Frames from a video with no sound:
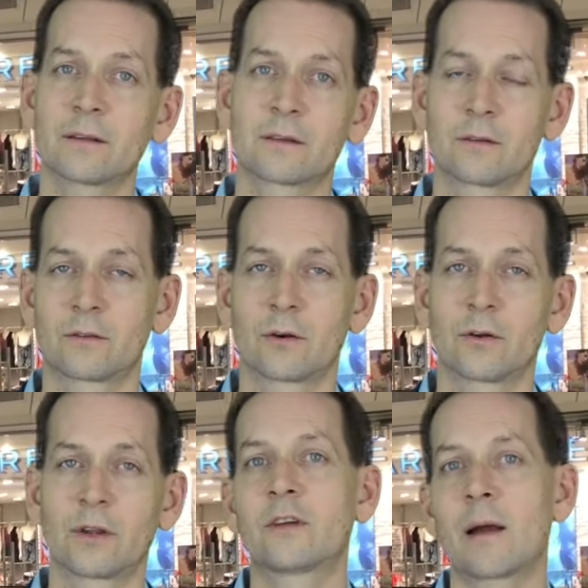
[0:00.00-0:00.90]
is
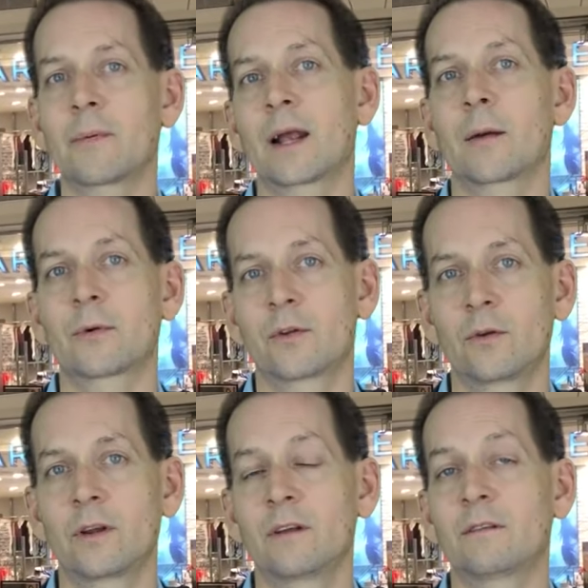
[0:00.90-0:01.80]
concerned, shopping
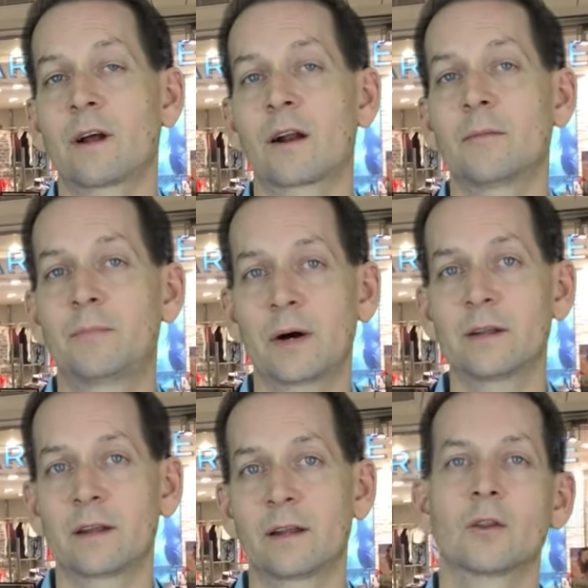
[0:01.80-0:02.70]
opportunities are
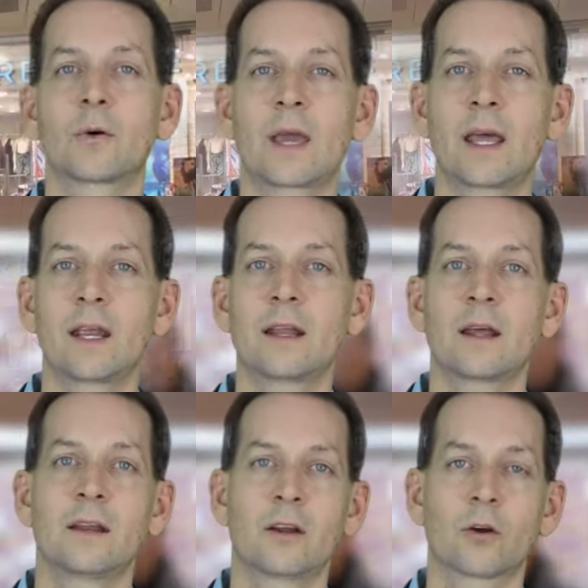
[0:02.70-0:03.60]
abundant.
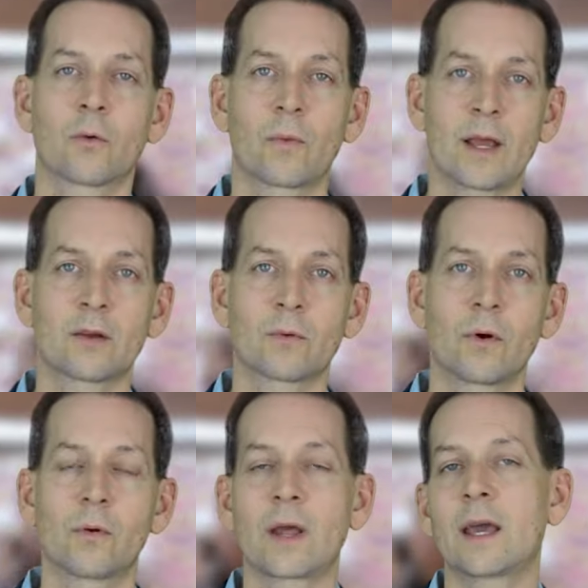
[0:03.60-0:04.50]
Located near Rand
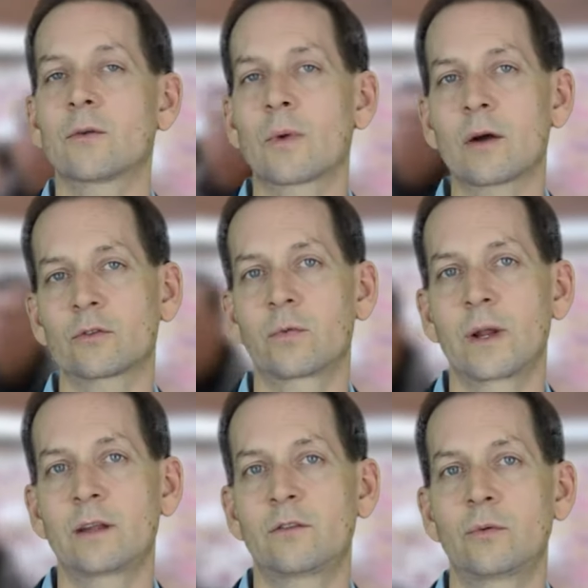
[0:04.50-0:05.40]
Road and Route
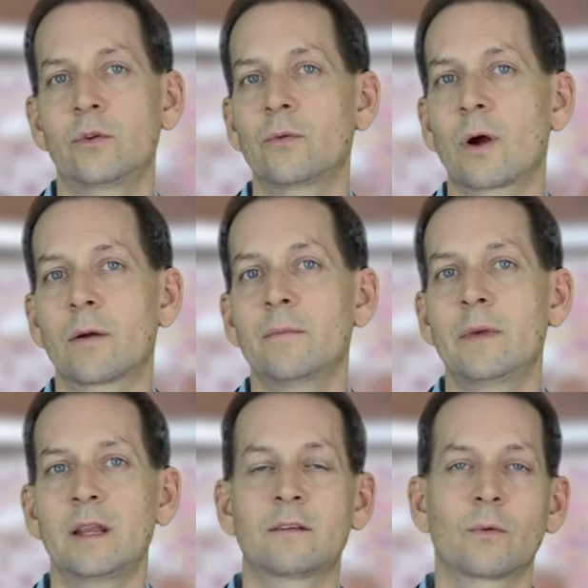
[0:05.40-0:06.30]
22, you are
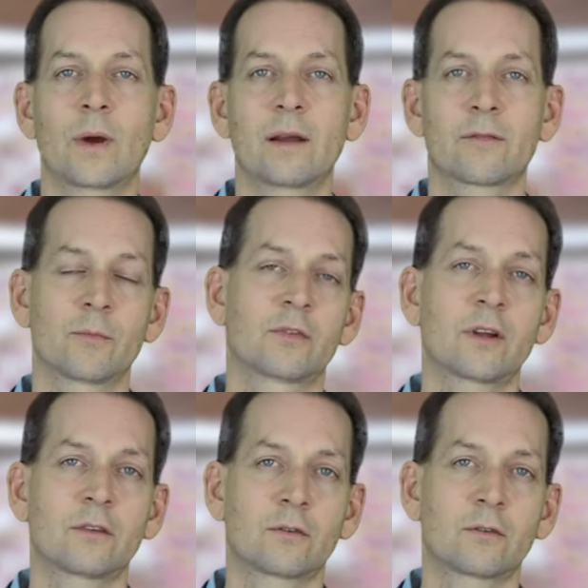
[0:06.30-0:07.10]
minutes away from such